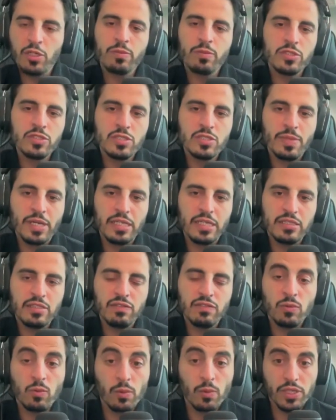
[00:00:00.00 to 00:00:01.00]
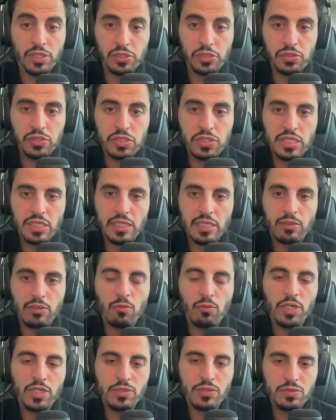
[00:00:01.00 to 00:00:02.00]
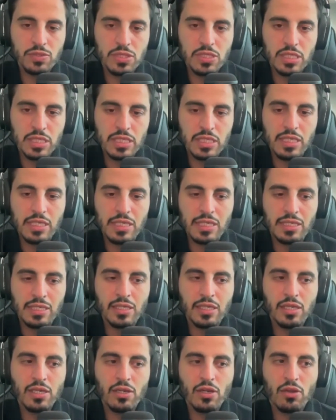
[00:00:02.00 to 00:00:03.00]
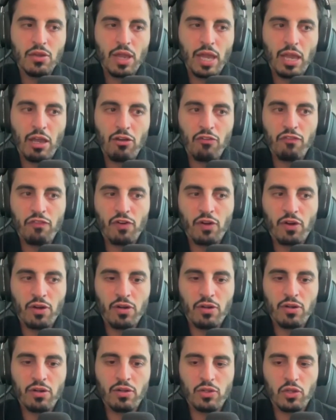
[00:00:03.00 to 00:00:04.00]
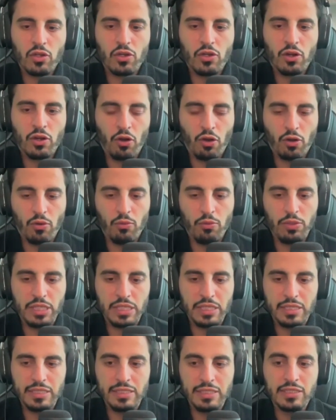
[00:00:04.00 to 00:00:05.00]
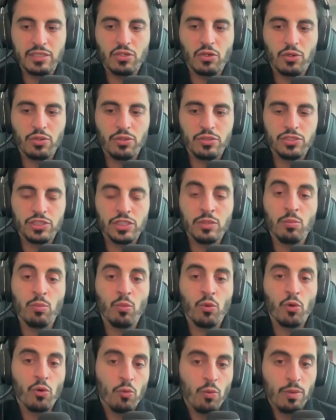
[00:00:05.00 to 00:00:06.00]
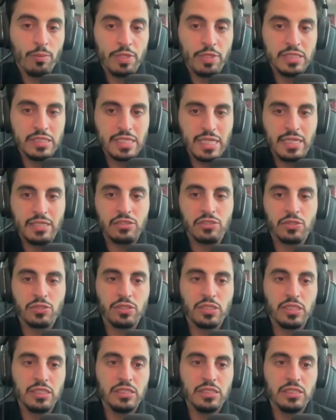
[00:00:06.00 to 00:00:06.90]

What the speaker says: your perspective and where you're sitting, what are you seeing? How far along are we in encouraging more women to enter